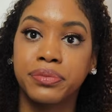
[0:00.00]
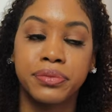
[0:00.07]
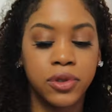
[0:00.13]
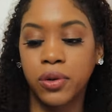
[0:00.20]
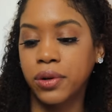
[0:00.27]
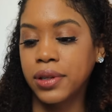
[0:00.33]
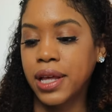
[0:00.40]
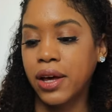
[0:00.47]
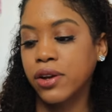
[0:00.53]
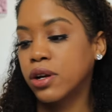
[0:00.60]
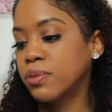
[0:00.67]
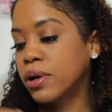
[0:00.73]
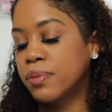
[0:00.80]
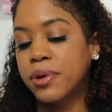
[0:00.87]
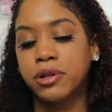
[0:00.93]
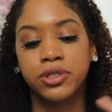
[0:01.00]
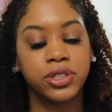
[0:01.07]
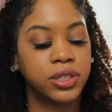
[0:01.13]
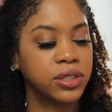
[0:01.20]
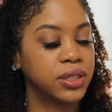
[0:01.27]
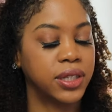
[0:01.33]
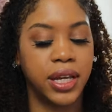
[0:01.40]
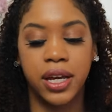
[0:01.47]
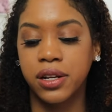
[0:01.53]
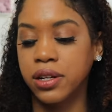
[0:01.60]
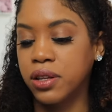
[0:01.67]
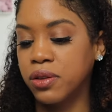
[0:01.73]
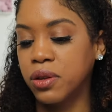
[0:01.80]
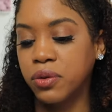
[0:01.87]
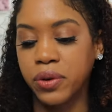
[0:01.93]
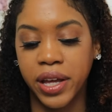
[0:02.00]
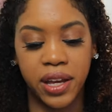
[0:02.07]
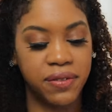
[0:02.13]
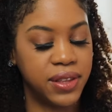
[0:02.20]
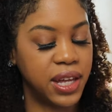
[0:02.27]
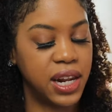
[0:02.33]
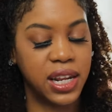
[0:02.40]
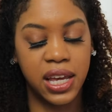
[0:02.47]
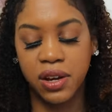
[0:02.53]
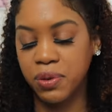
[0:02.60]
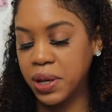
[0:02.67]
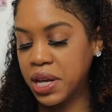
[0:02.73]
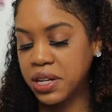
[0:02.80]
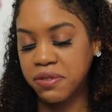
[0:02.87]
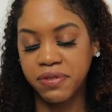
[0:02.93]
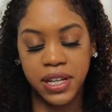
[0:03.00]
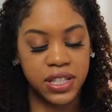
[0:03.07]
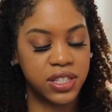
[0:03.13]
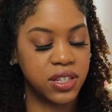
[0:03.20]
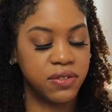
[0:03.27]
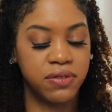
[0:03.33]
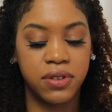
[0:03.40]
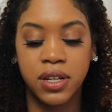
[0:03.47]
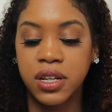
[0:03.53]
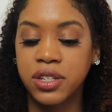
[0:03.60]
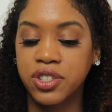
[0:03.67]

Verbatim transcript: Don't allow your emotions to get in the way of it and get really defensive.